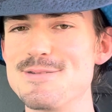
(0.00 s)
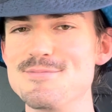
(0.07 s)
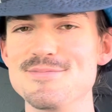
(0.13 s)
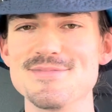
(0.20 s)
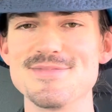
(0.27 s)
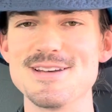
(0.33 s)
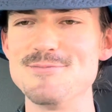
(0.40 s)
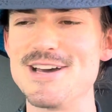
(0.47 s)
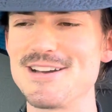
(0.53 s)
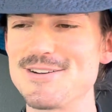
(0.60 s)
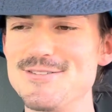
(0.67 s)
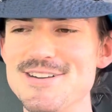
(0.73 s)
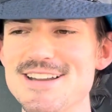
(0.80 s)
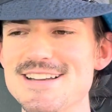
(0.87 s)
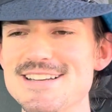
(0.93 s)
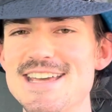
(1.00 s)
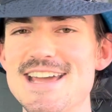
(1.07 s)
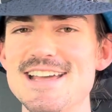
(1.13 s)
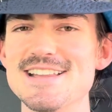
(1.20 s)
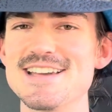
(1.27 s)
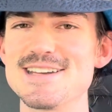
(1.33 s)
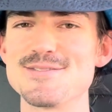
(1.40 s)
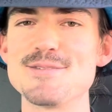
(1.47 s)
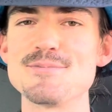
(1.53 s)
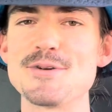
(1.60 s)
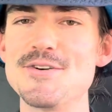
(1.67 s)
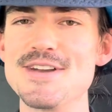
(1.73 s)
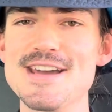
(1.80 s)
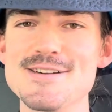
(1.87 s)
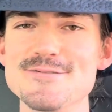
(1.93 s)
I'm not going on a diet. Like if I'm
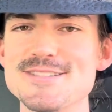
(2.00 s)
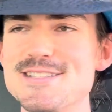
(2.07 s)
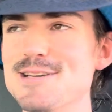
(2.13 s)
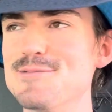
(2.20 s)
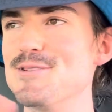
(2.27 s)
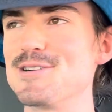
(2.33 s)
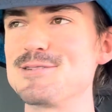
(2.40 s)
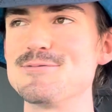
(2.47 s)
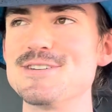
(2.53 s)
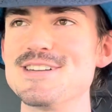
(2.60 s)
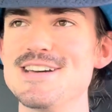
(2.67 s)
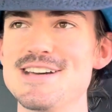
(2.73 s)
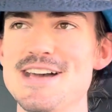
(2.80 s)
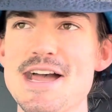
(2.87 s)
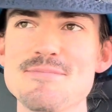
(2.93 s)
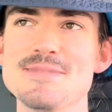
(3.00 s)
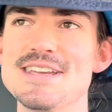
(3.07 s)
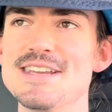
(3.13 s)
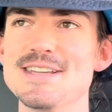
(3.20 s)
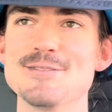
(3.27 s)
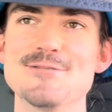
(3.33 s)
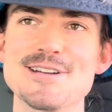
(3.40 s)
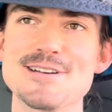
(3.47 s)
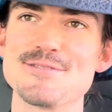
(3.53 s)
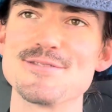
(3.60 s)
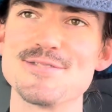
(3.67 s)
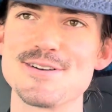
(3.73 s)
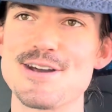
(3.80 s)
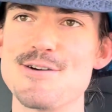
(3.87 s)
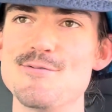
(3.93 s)
going out with someone or whatnot, I'm eating whatever the
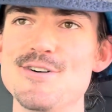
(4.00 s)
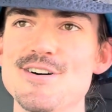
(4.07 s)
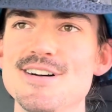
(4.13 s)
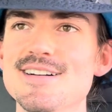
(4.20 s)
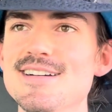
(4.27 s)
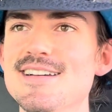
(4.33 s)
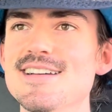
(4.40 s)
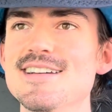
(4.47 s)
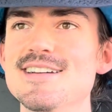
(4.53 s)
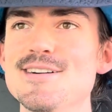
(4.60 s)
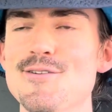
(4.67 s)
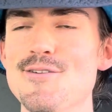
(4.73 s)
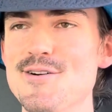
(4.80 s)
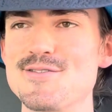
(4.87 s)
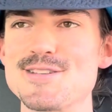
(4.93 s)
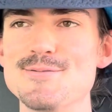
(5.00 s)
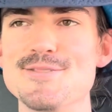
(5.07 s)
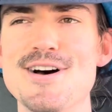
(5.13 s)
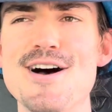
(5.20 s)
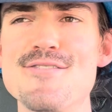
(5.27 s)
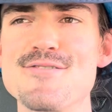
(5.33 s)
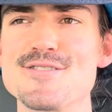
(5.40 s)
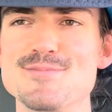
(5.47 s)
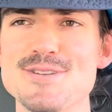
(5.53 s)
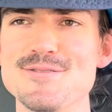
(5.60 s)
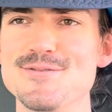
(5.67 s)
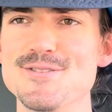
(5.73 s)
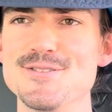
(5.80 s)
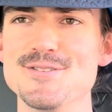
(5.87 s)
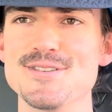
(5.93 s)
fuck I want. Or if someone offers me
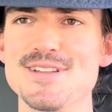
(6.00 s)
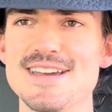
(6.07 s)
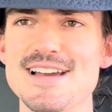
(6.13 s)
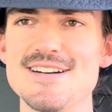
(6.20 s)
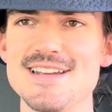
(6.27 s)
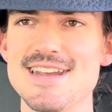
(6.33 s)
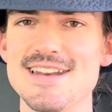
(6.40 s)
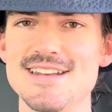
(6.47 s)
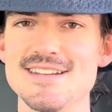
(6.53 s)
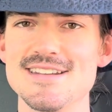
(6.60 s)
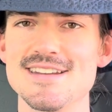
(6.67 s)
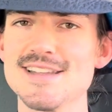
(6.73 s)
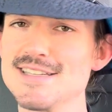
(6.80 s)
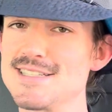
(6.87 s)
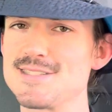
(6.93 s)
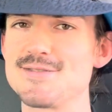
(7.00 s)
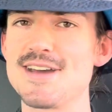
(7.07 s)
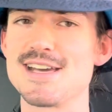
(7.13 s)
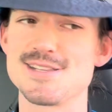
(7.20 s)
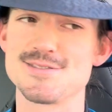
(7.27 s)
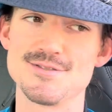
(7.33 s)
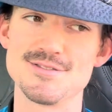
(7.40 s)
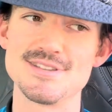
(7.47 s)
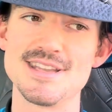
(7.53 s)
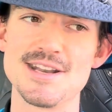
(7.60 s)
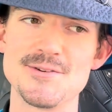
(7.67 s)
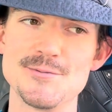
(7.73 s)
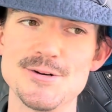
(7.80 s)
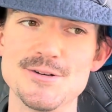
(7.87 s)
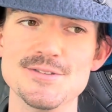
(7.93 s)
food, like, I'll eat it. Unless it's fast food, then
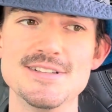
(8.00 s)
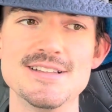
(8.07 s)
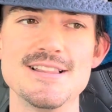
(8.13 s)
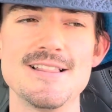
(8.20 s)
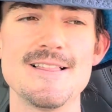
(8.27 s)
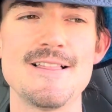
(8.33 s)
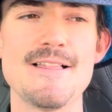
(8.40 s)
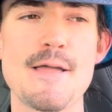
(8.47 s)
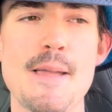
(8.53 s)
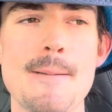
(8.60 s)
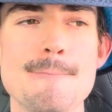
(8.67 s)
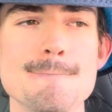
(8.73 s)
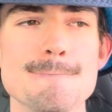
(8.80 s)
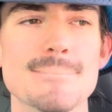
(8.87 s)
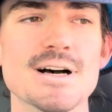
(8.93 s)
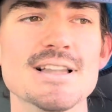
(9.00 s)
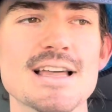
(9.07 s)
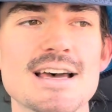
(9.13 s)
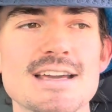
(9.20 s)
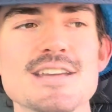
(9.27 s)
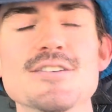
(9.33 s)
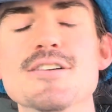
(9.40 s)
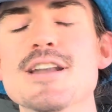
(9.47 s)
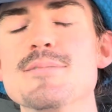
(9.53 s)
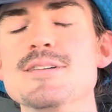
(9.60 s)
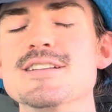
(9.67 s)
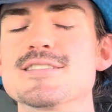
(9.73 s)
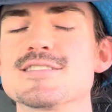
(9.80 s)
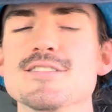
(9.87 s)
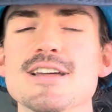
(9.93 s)
I won't. But, like, you know what I
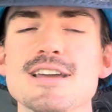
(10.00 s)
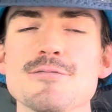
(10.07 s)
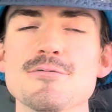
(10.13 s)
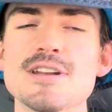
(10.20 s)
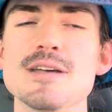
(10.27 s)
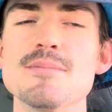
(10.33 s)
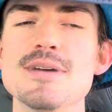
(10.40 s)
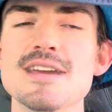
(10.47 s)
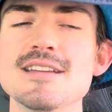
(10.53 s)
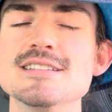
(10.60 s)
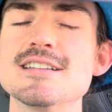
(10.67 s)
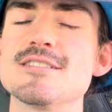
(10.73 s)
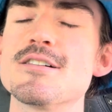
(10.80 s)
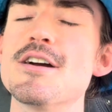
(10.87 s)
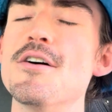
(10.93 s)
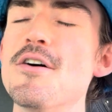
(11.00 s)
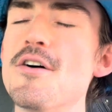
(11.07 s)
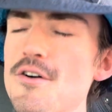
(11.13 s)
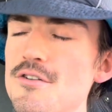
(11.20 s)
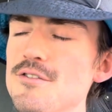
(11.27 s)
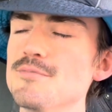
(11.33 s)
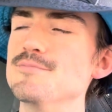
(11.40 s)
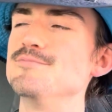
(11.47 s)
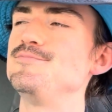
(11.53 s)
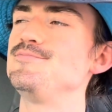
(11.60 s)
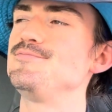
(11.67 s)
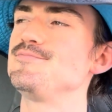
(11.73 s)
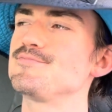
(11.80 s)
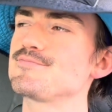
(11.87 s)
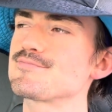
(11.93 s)
mean? So, like, when I'm making dinner at home,
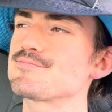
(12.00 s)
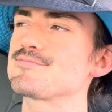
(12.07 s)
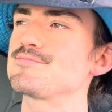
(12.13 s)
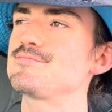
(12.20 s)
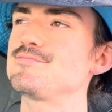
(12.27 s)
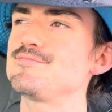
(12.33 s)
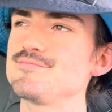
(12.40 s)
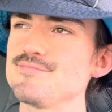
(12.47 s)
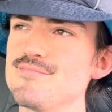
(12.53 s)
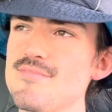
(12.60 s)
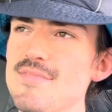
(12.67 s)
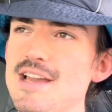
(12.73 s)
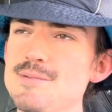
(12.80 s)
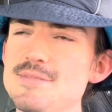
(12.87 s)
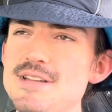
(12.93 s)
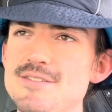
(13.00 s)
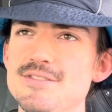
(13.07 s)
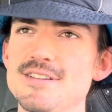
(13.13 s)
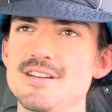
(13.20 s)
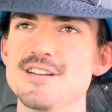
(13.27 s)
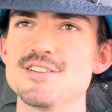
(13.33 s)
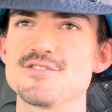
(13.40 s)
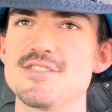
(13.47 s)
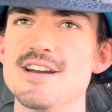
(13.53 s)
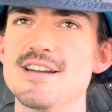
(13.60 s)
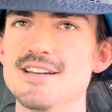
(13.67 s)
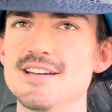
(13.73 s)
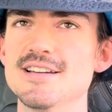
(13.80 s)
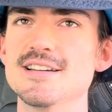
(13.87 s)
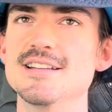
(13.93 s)
I'm definitely going to try
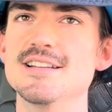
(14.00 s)
to